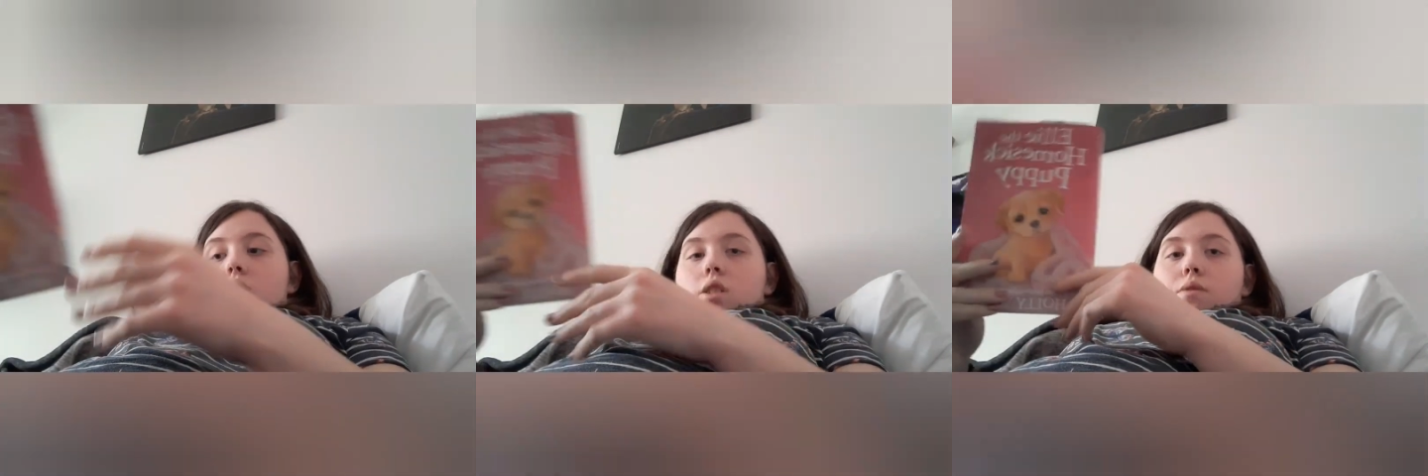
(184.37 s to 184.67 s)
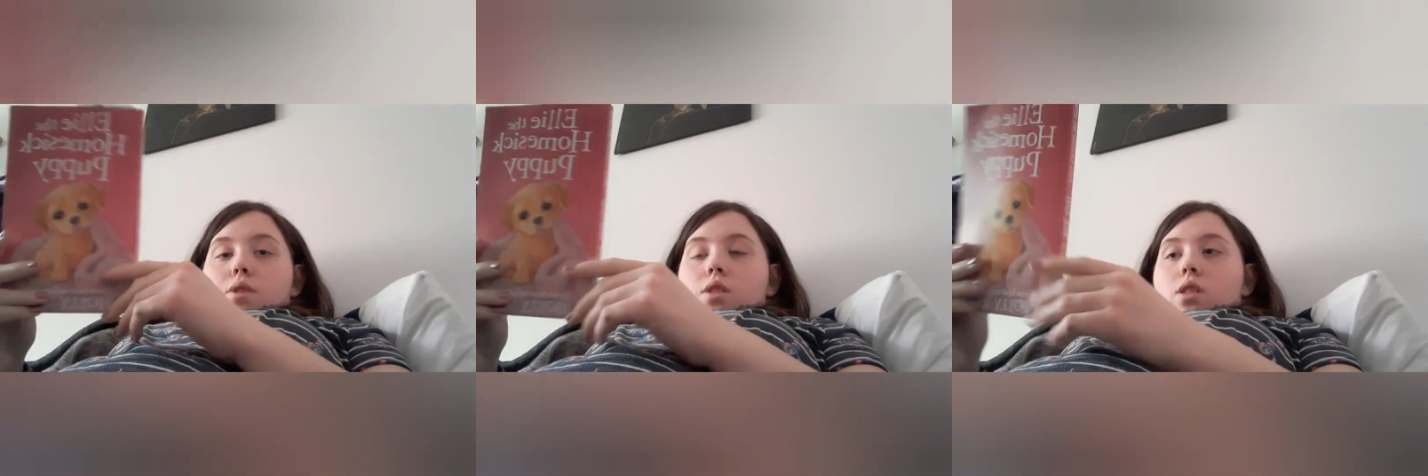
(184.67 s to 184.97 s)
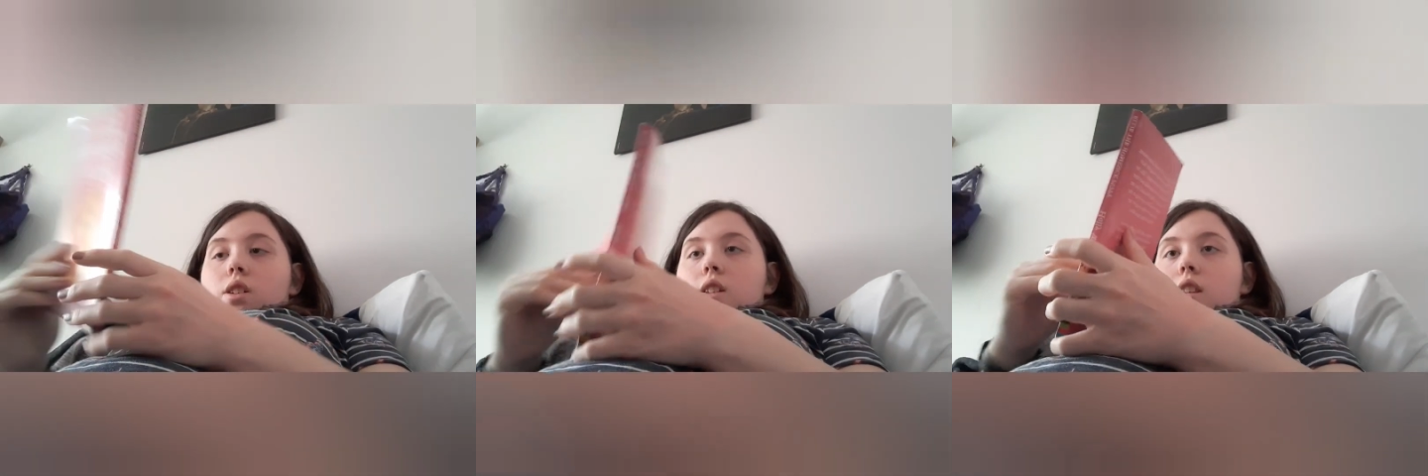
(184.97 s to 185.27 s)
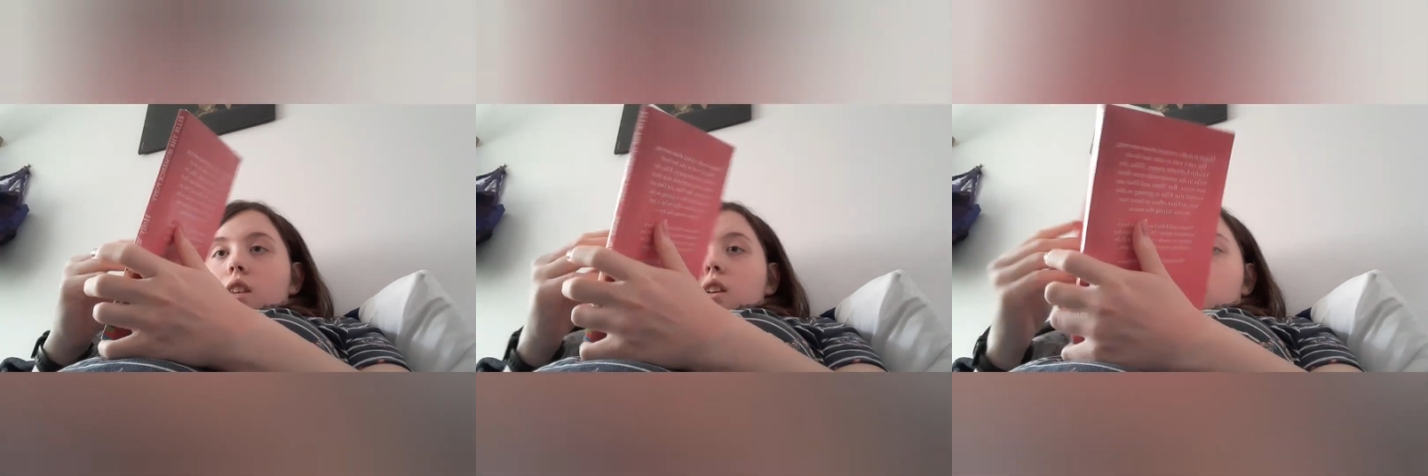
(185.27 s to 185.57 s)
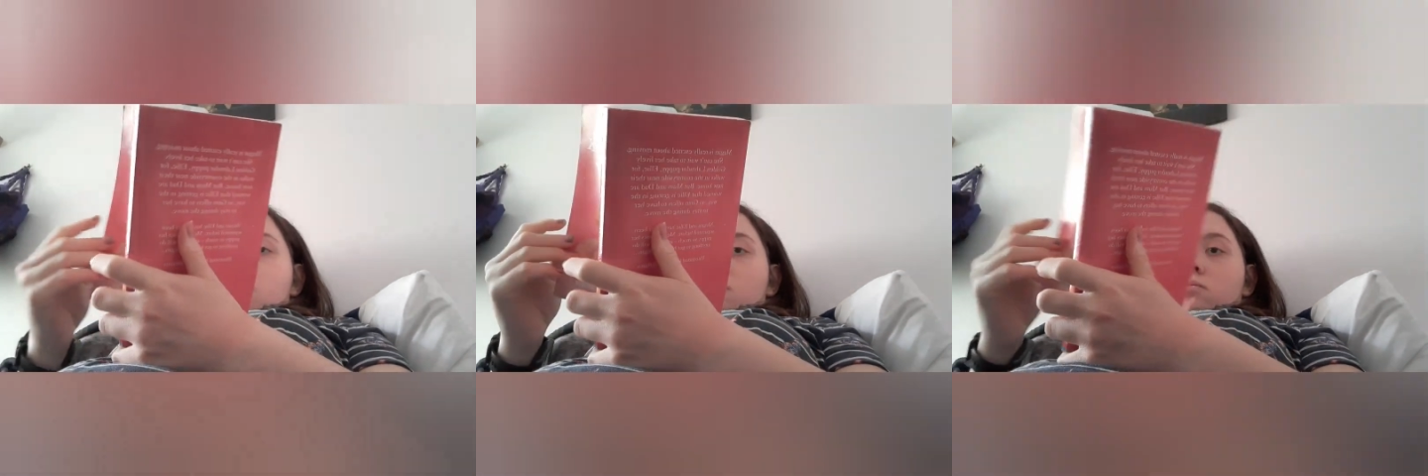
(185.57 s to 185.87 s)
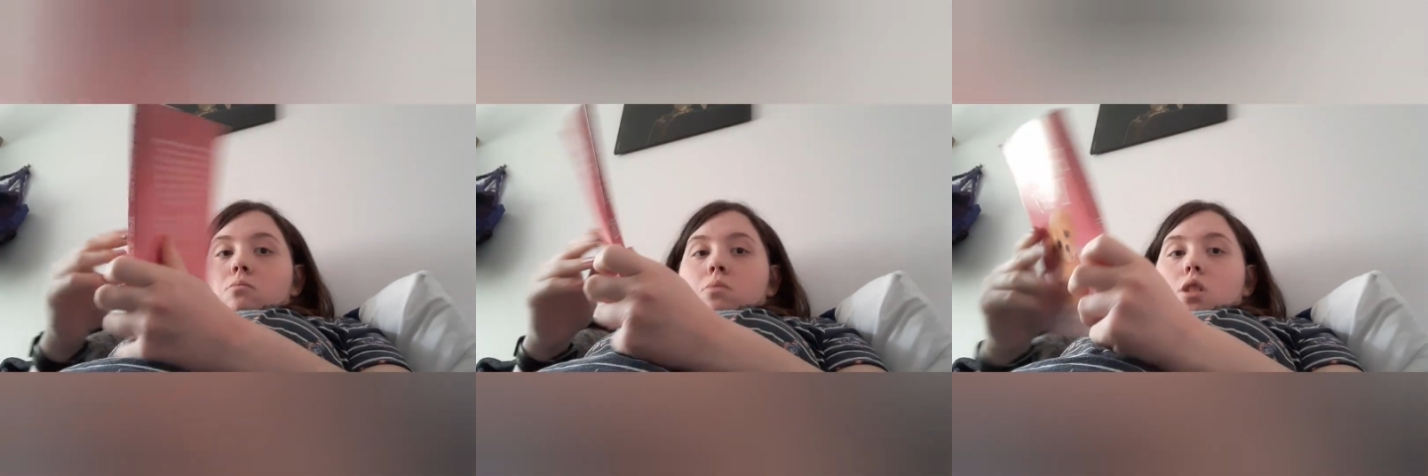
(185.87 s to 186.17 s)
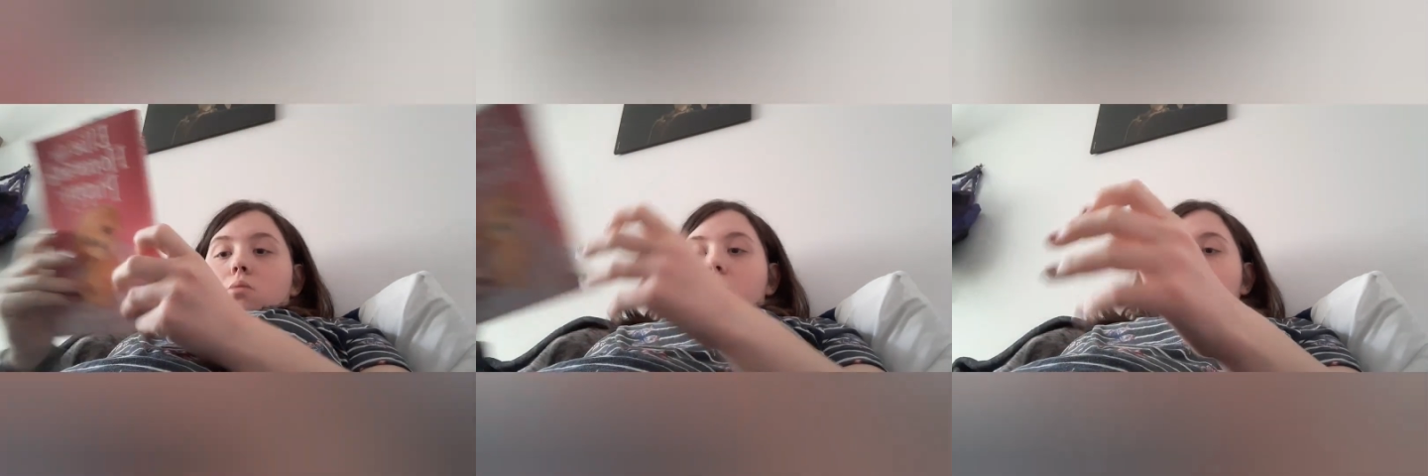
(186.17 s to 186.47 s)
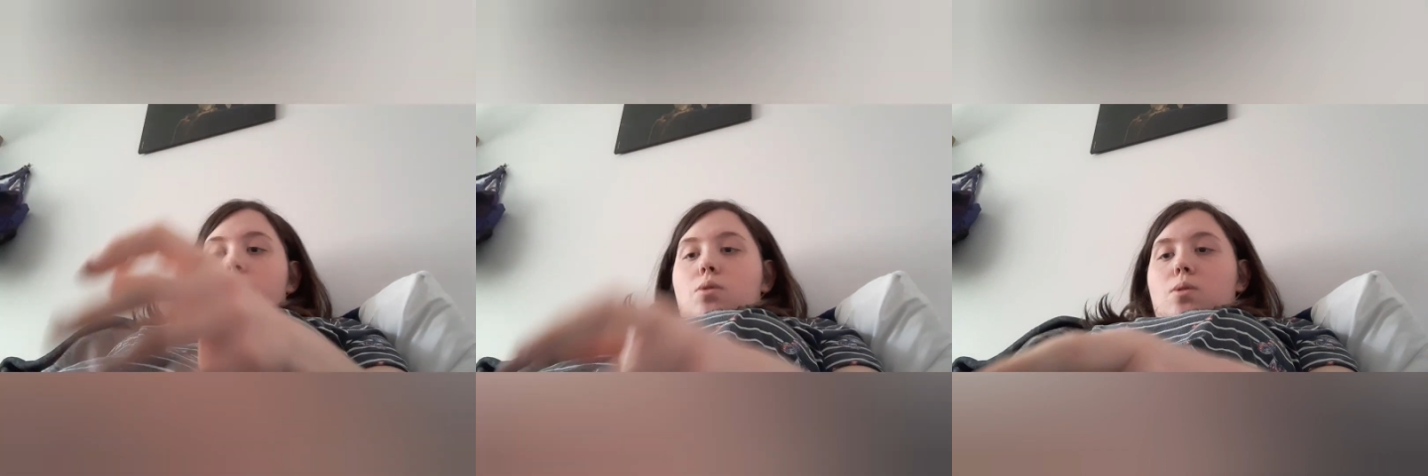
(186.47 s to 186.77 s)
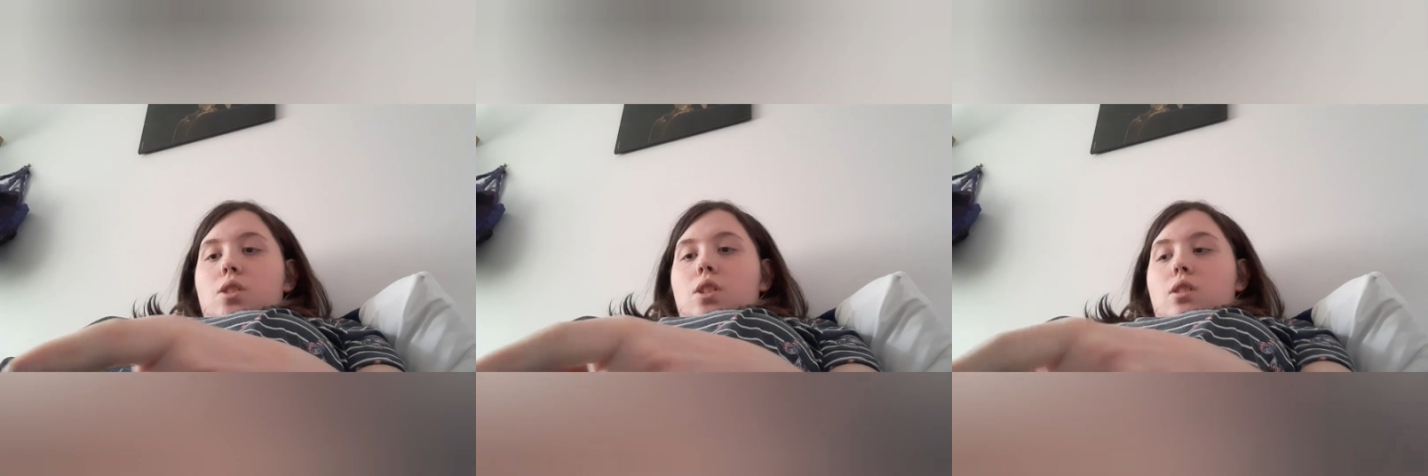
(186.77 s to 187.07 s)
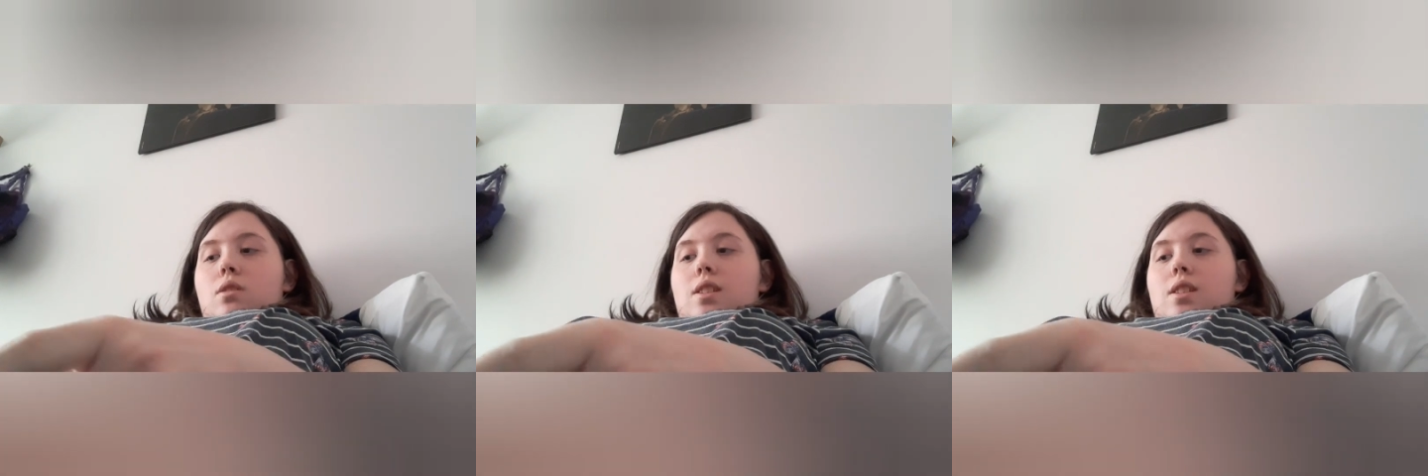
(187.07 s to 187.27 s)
I haven't started it yet, but I'm looking forward to